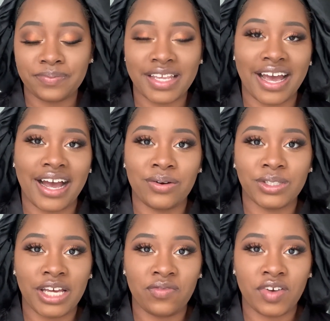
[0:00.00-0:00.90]
yeah, I
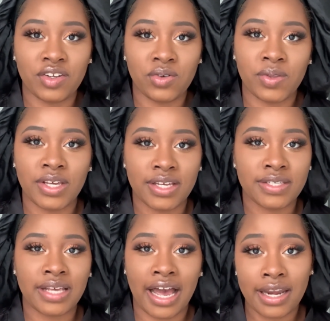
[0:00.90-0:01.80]
really have fun doing this.
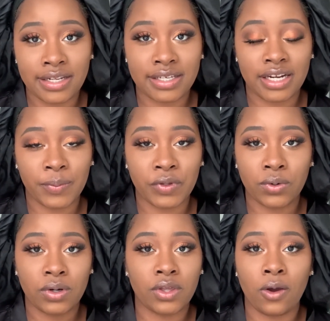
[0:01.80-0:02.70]
I need to get out the
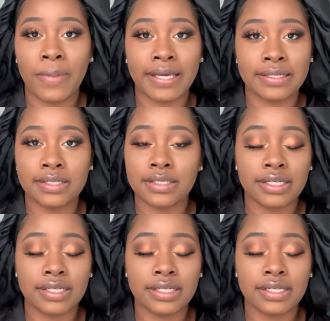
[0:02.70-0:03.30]
door though because